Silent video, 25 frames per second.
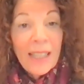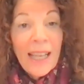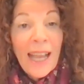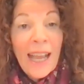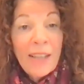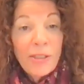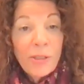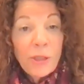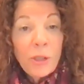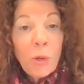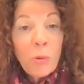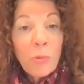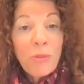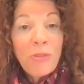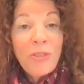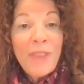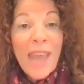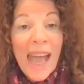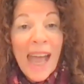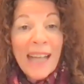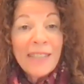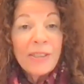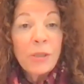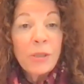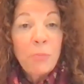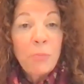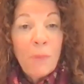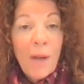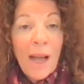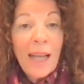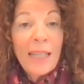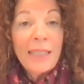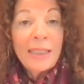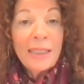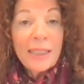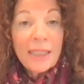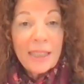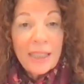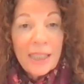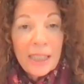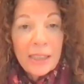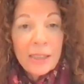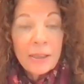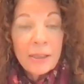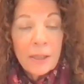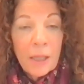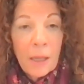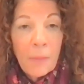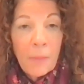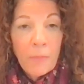And so that's my
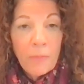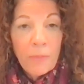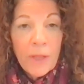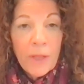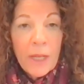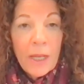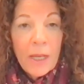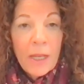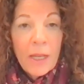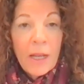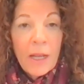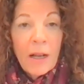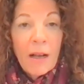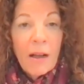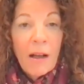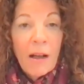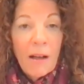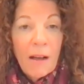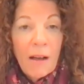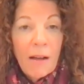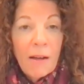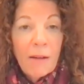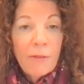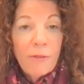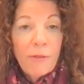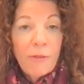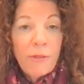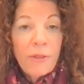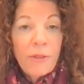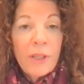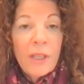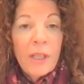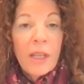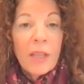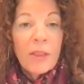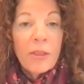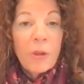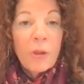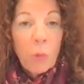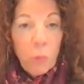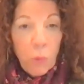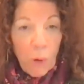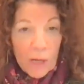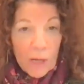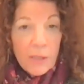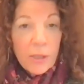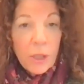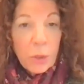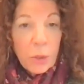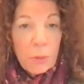system of the
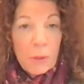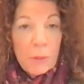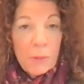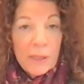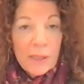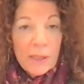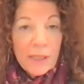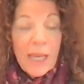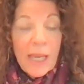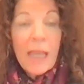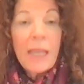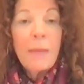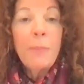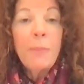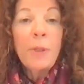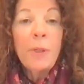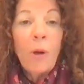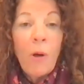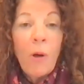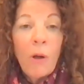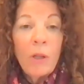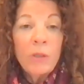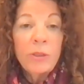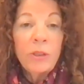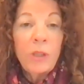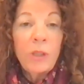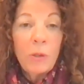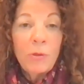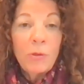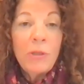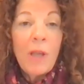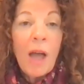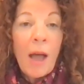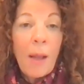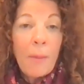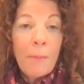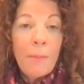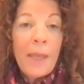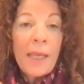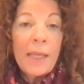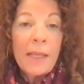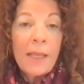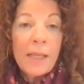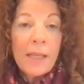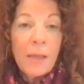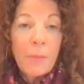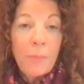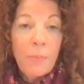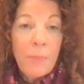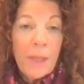1 to 3 minutes a day, but also not
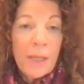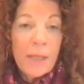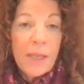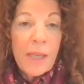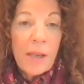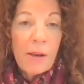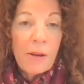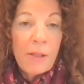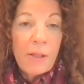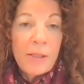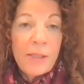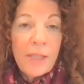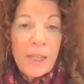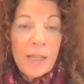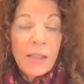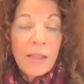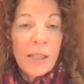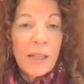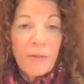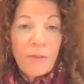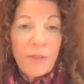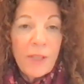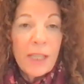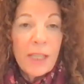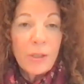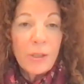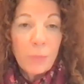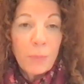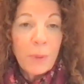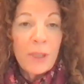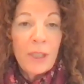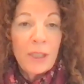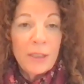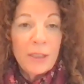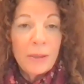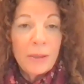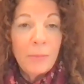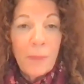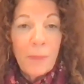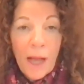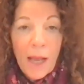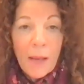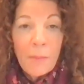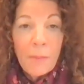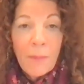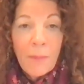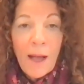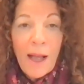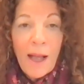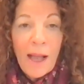making a big, hairy deal of things. Because in my
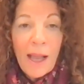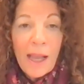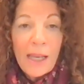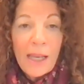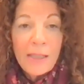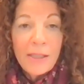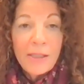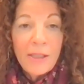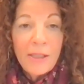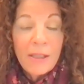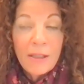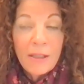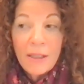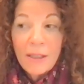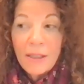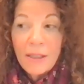mind,